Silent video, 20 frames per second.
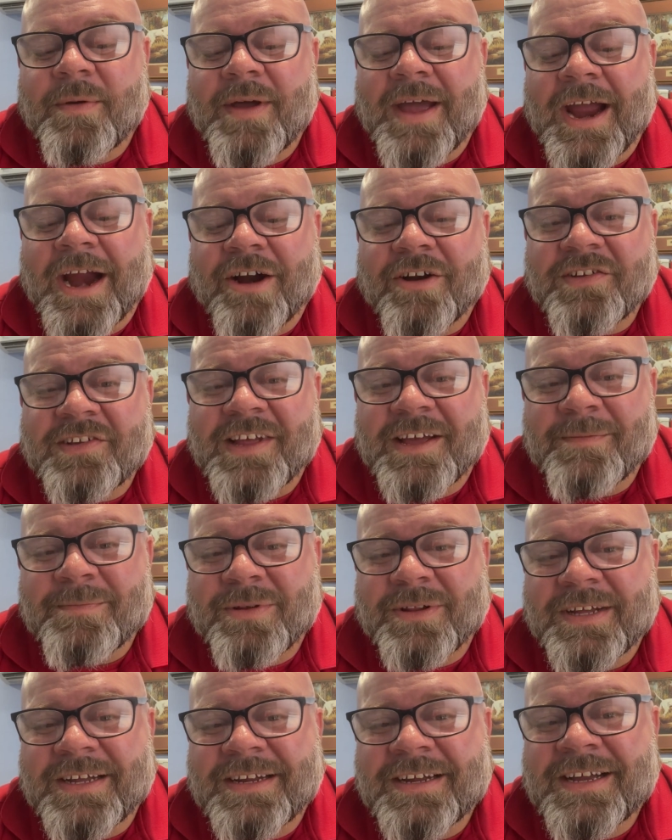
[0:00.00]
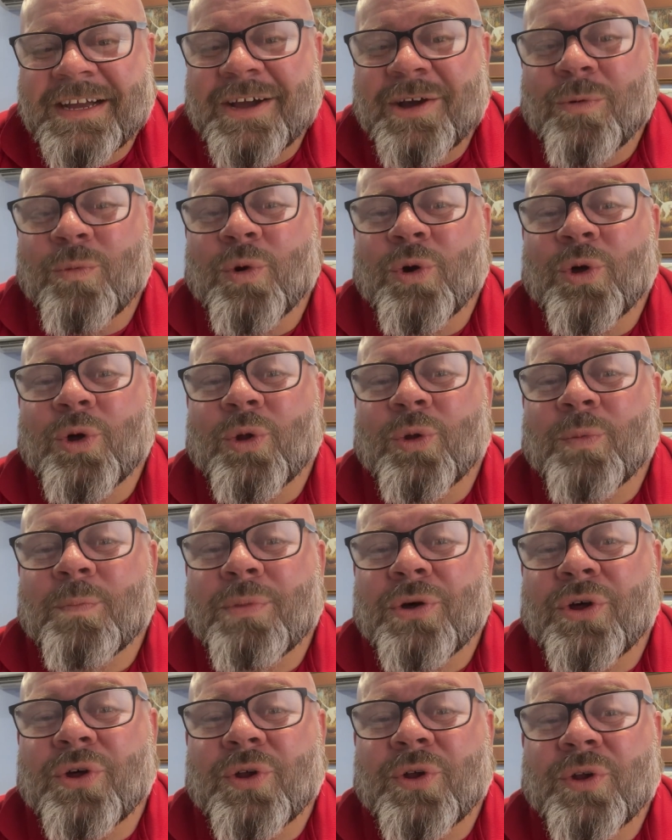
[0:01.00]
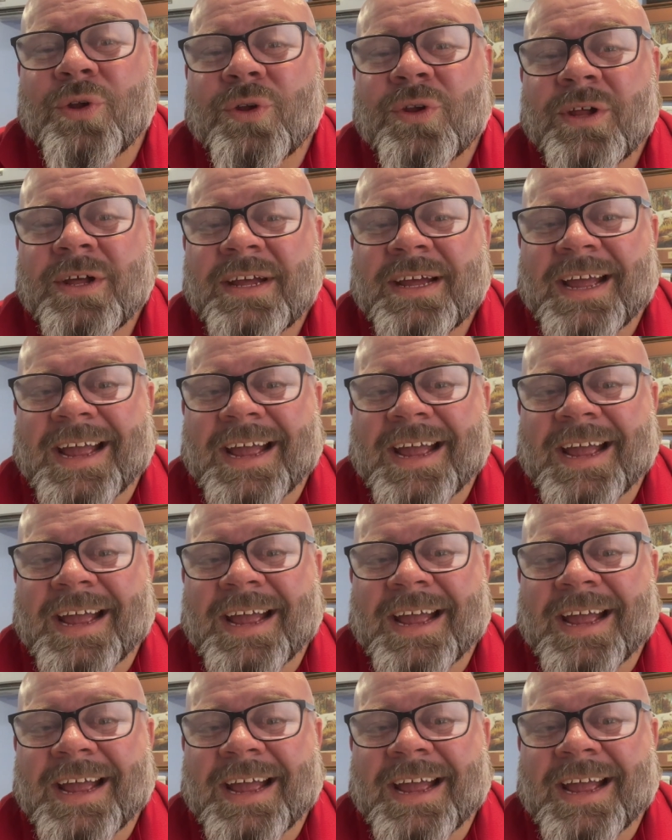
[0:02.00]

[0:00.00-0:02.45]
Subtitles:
Air sampling will pull